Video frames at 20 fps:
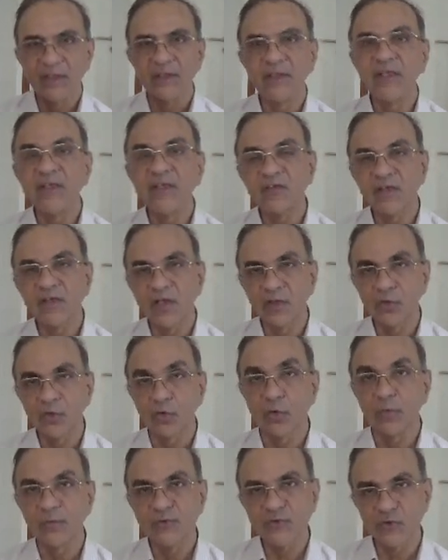These are
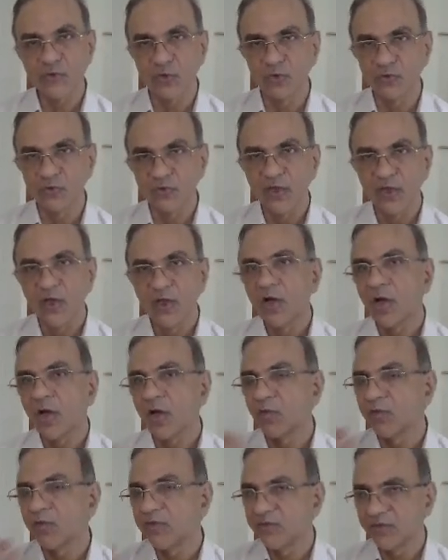tombstones
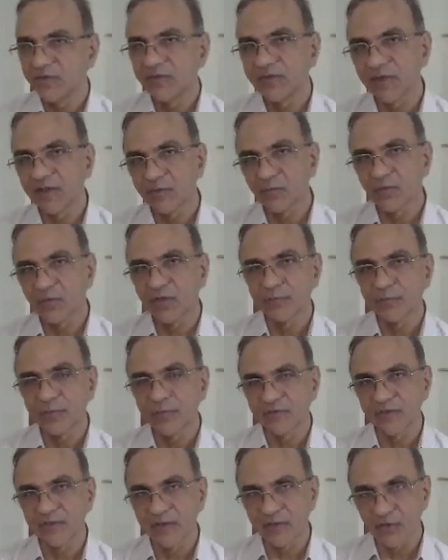of disease that was
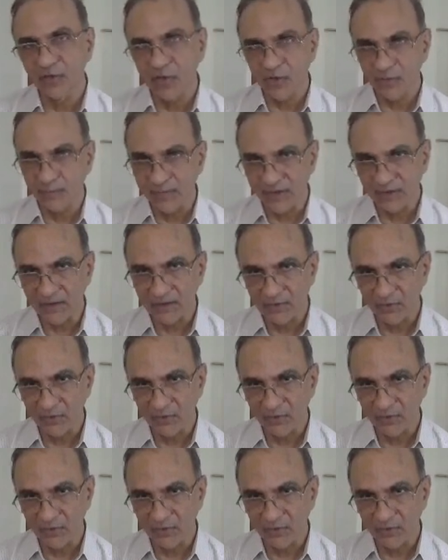present long back.